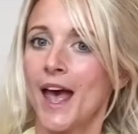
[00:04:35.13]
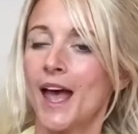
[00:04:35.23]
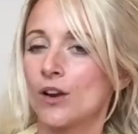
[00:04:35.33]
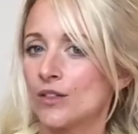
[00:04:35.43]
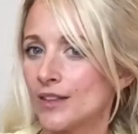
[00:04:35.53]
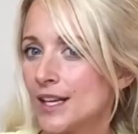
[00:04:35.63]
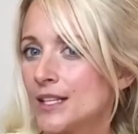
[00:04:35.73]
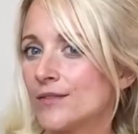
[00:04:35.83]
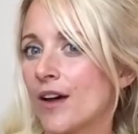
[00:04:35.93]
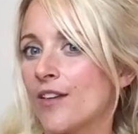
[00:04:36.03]
And on
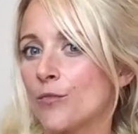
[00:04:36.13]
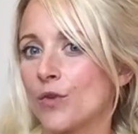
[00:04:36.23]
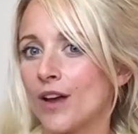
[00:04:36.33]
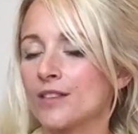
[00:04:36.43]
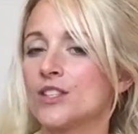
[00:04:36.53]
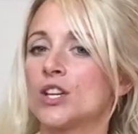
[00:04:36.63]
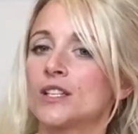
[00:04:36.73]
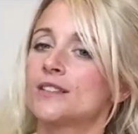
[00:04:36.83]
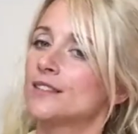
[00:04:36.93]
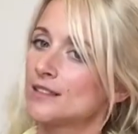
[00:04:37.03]
these 5 breaths, you're
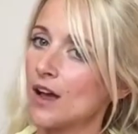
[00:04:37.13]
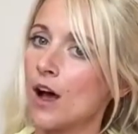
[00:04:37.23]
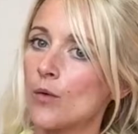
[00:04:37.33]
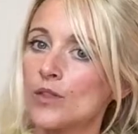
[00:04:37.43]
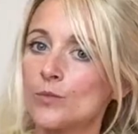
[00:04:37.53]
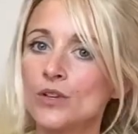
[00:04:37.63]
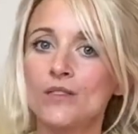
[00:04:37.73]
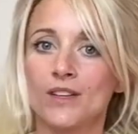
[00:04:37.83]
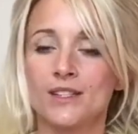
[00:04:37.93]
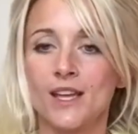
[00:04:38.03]
going to start with the
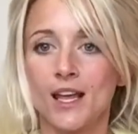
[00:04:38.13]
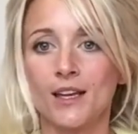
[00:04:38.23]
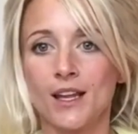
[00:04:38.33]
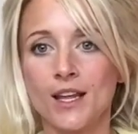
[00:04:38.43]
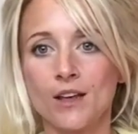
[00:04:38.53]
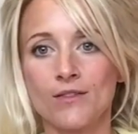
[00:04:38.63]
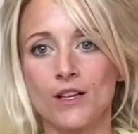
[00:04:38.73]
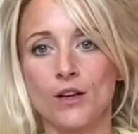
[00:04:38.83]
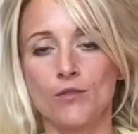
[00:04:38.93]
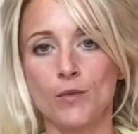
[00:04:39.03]
previous technique of the
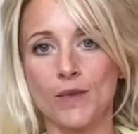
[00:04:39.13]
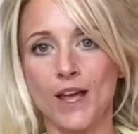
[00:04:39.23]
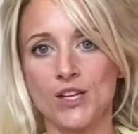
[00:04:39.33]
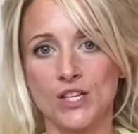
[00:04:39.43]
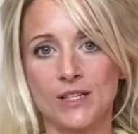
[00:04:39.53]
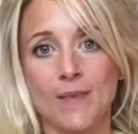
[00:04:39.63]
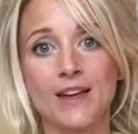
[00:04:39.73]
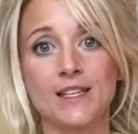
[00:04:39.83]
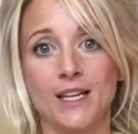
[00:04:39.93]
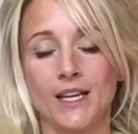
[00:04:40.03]
lower rib cage
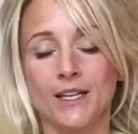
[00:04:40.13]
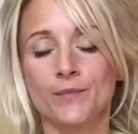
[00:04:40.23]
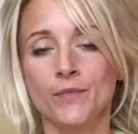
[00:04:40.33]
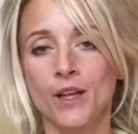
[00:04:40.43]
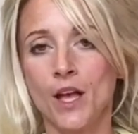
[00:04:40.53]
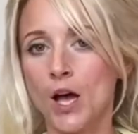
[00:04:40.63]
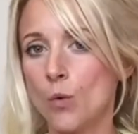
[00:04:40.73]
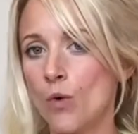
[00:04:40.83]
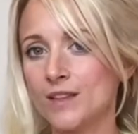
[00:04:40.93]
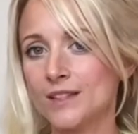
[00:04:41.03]
expanding.
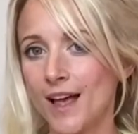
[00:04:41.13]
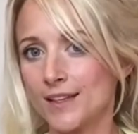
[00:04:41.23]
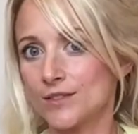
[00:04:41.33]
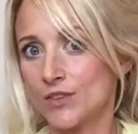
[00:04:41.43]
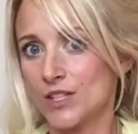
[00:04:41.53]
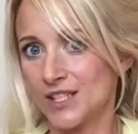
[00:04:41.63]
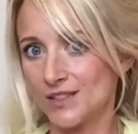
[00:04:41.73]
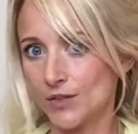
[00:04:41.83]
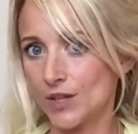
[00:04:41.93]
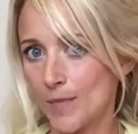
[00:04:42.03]
And once that's reached
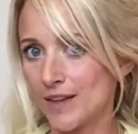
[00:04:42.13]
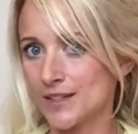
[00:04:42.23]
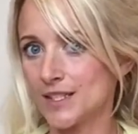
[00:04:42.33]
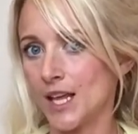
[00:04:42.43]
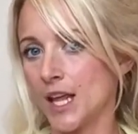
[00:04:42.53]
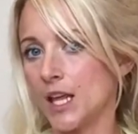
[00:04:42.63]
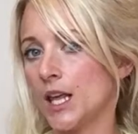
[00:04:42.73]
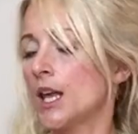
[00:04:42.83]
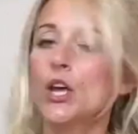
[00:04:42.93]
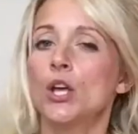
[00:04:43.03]
its full capacity,
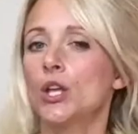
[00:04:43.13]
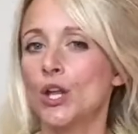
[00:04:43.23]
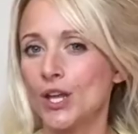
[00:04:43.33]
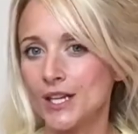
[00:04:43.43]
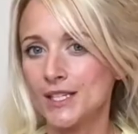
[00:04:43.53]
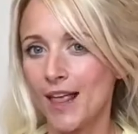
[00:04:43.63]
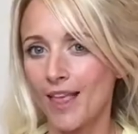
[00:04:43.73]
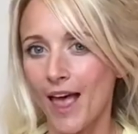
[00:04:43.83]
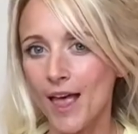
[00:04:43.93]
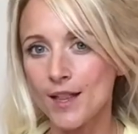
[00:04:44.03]
you're going to take
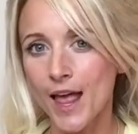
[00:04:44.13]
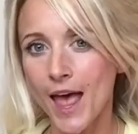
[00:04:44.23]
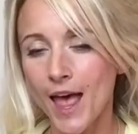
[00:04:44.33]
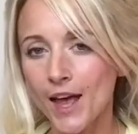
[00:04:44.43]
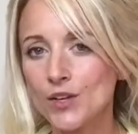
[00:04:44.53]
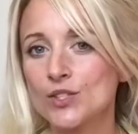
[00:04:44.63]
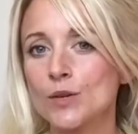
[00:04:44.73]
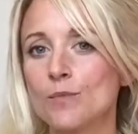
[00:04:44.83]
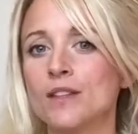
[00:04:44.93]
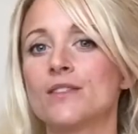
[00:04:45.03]
that
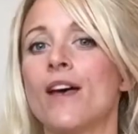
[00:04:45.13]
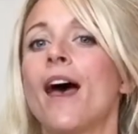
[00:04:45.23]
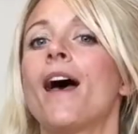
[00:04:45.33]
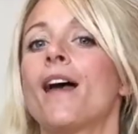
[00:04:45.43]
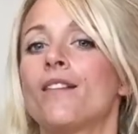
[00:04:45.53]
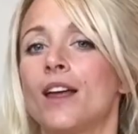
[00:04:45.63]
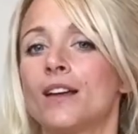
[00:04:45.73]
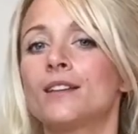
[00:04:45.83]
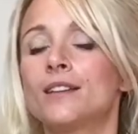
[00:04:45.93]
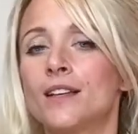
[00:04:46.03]
extra bit of air
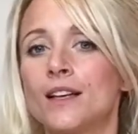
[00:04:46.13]
in